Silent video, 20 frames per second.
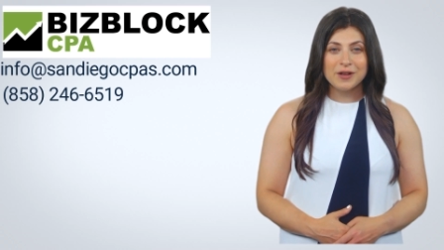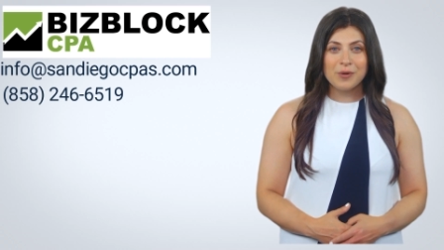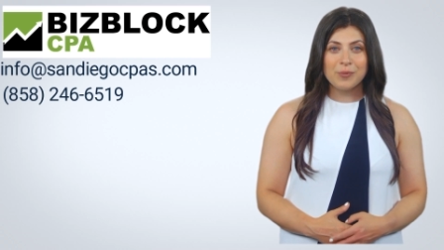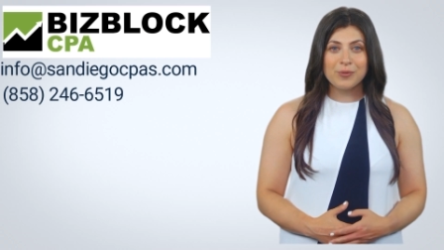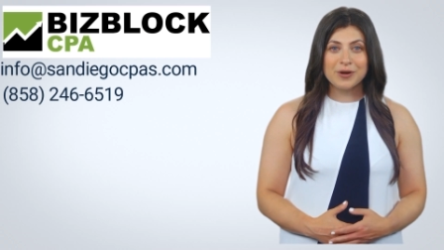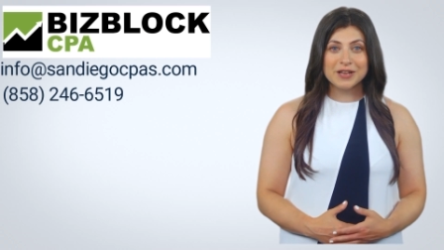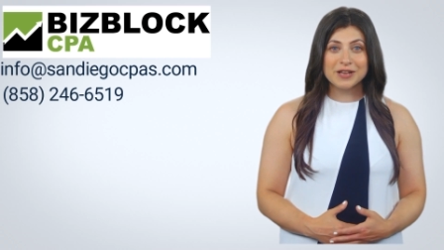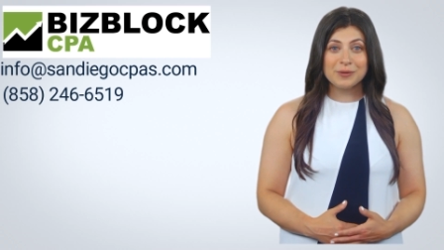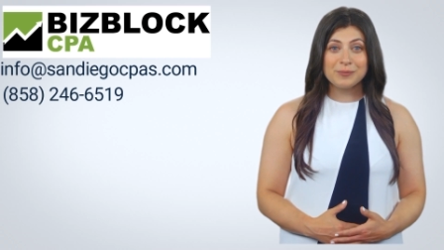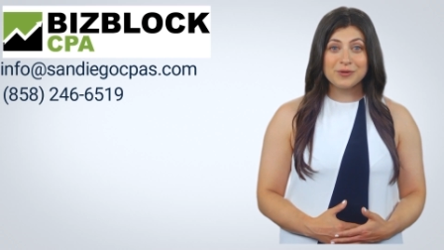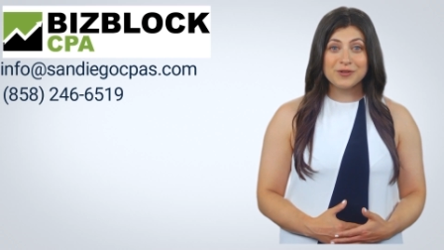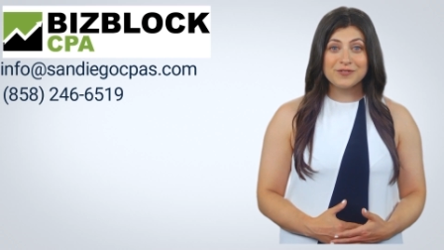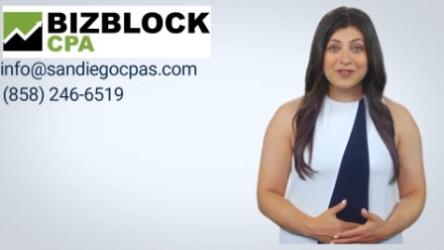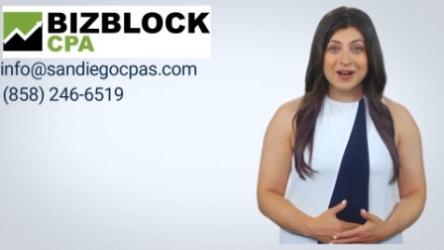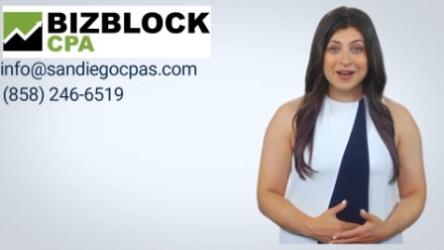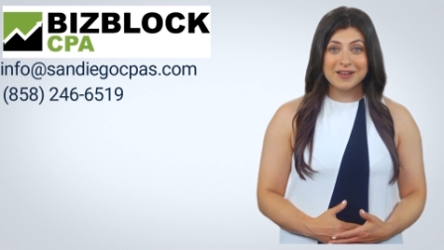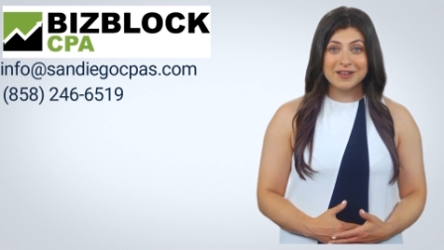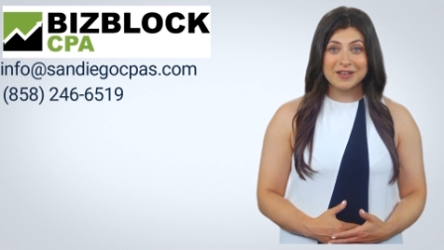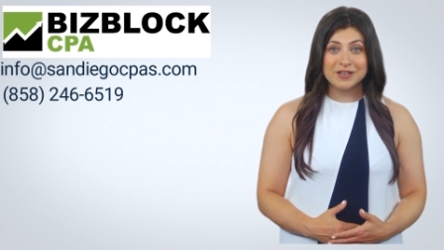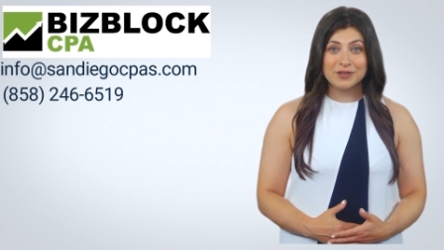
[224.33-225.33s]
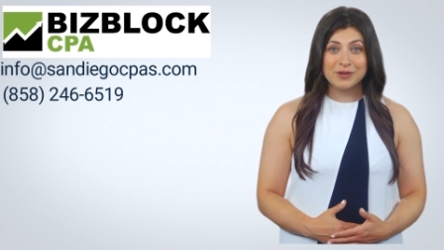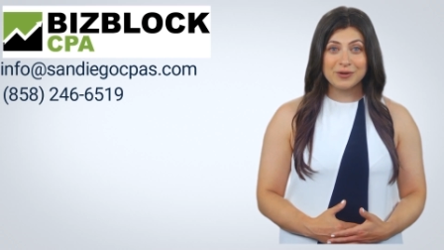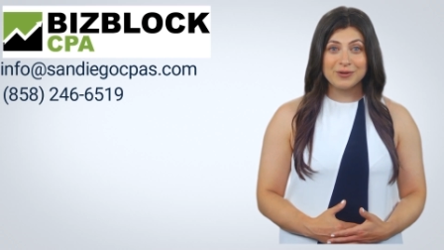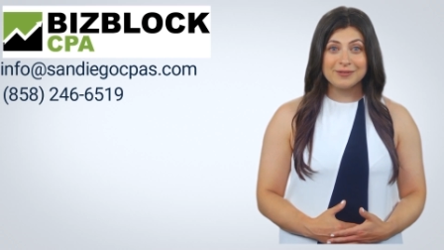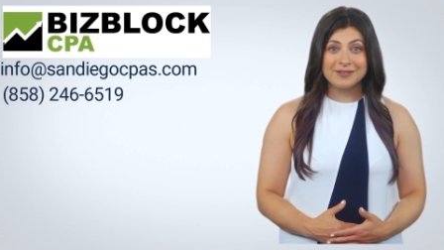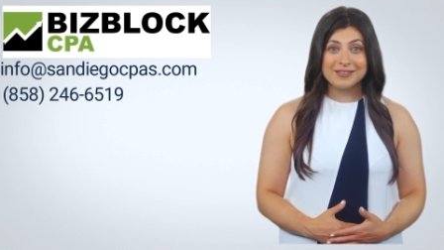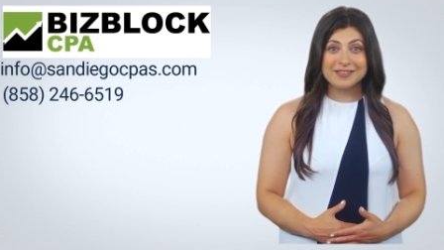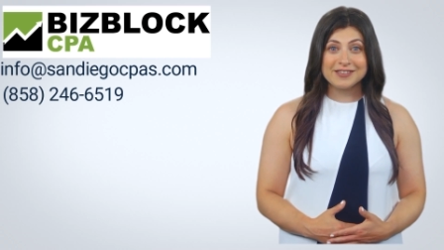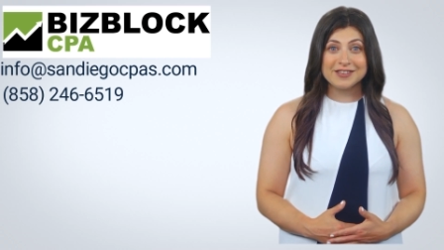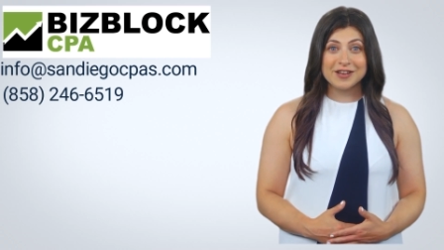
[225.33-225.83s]
we can provide
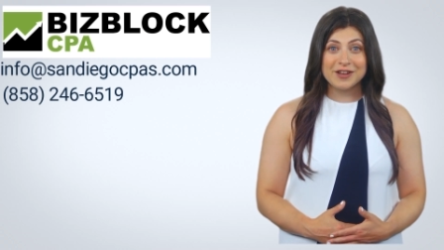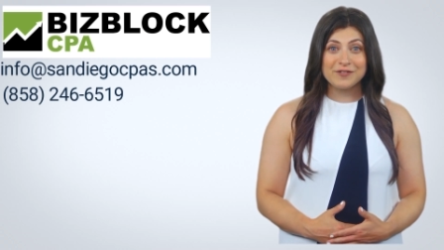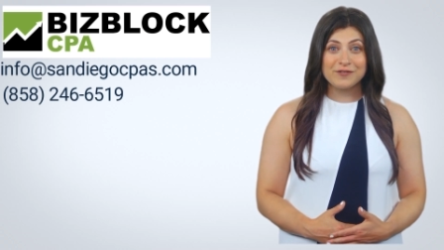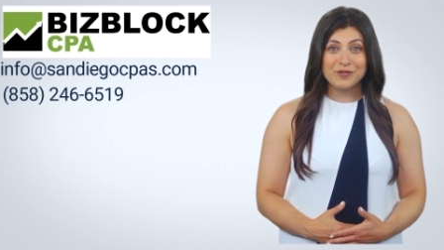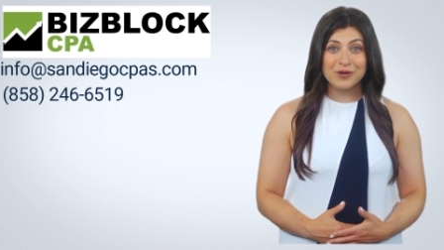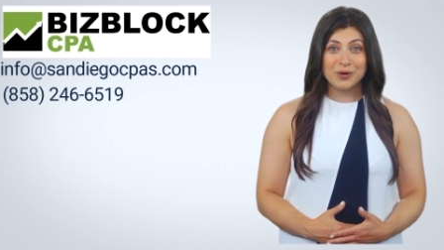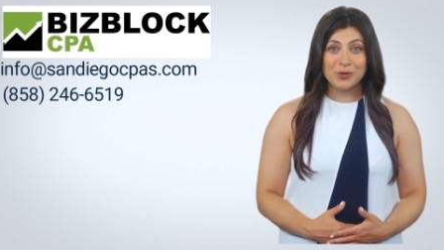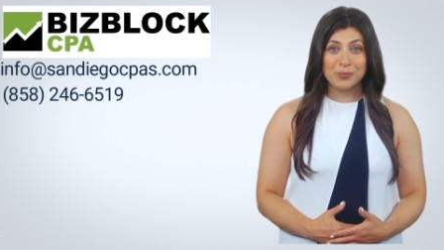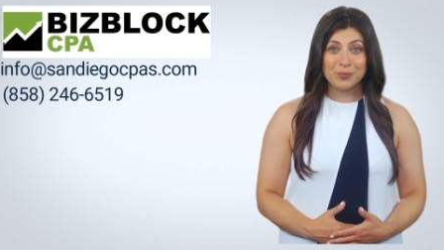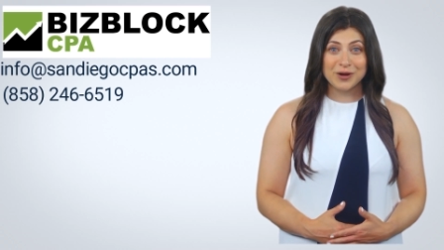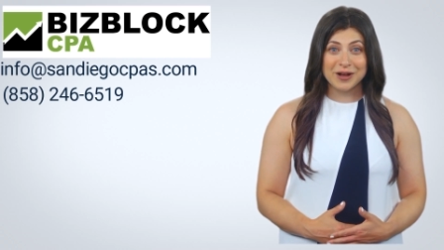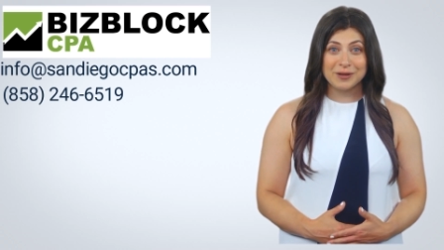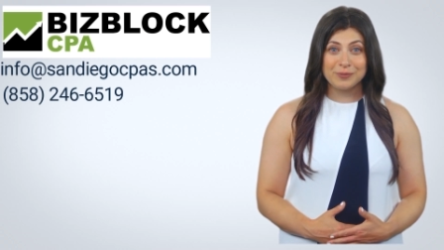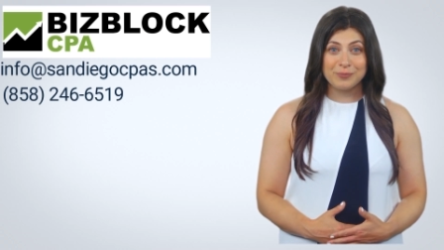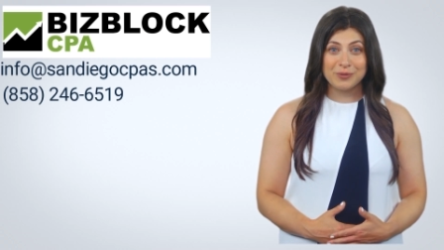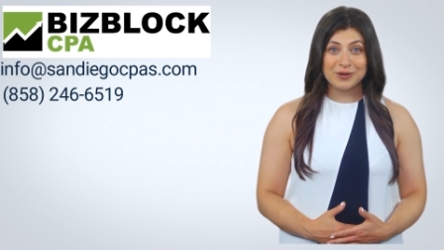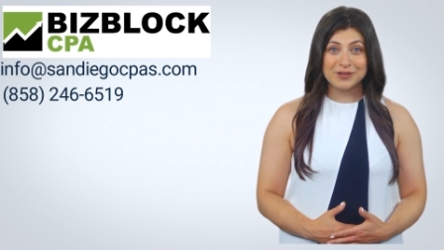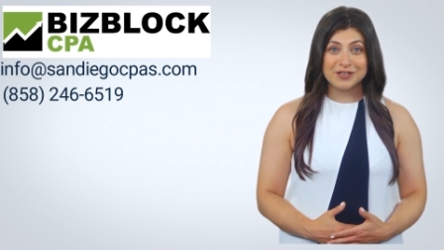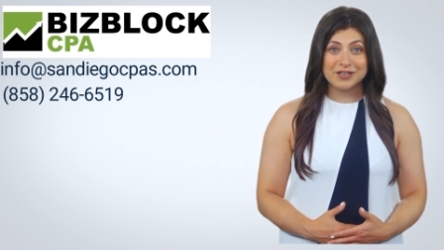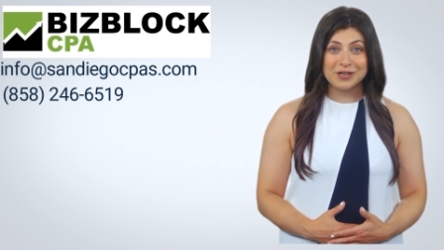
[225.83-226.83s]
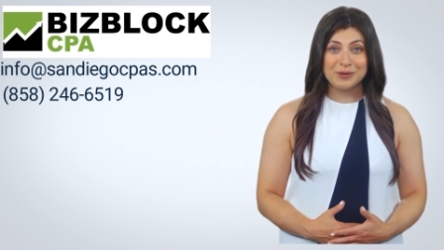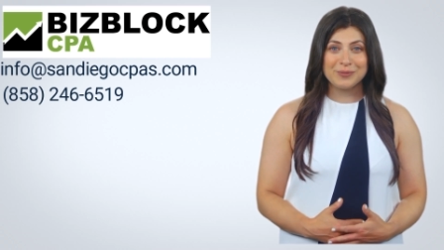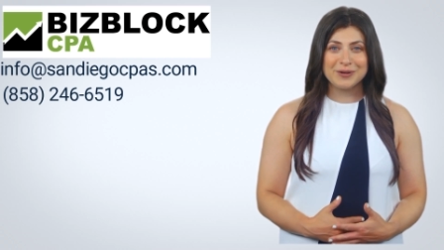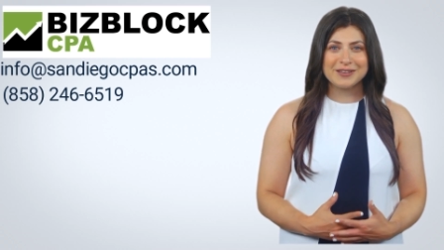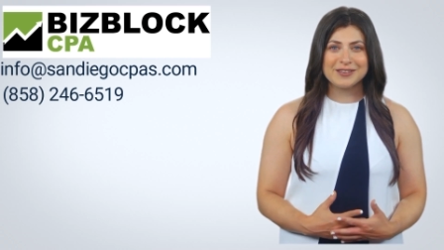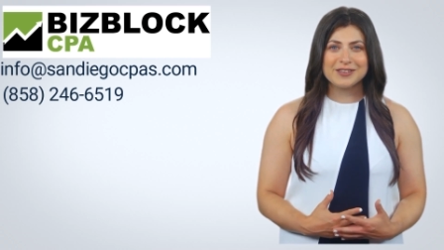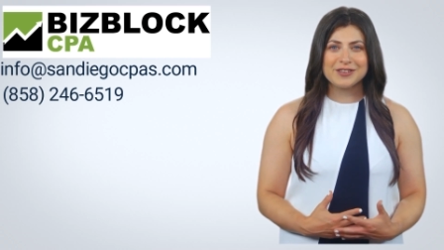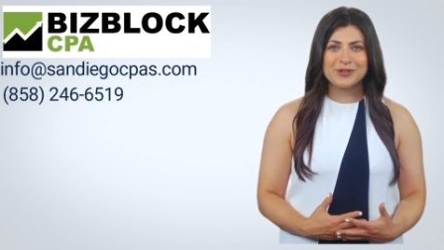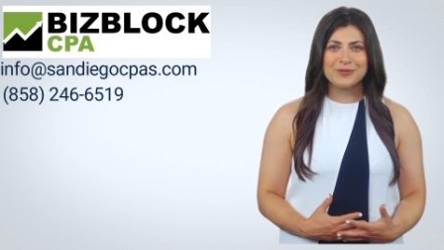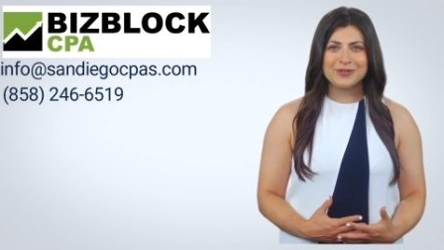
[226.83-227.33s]
interim CFO and
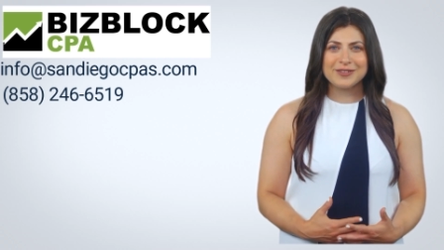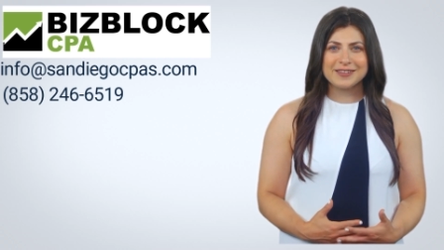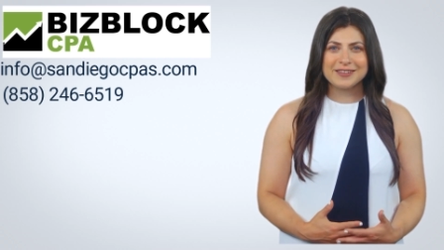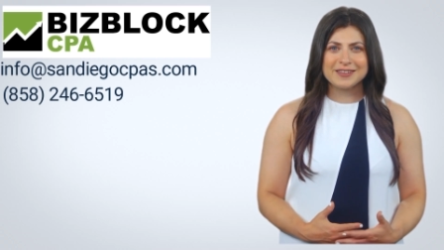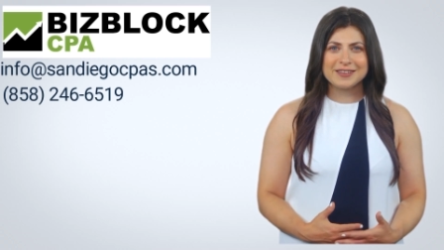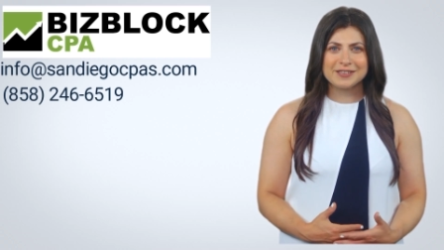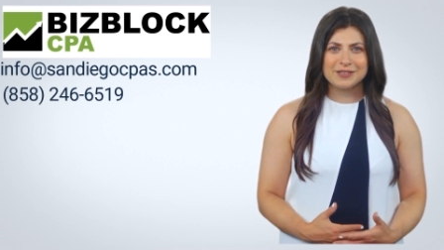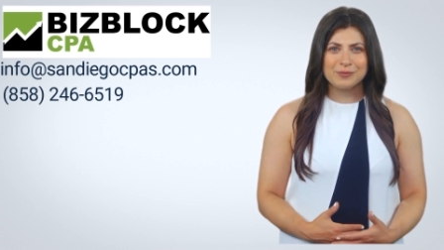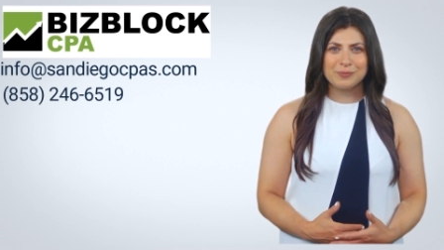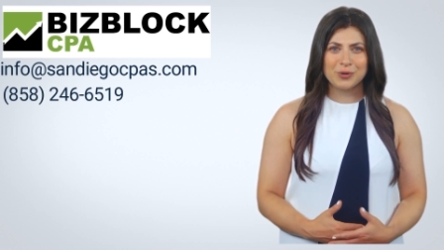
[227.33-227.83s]
bookkeeping services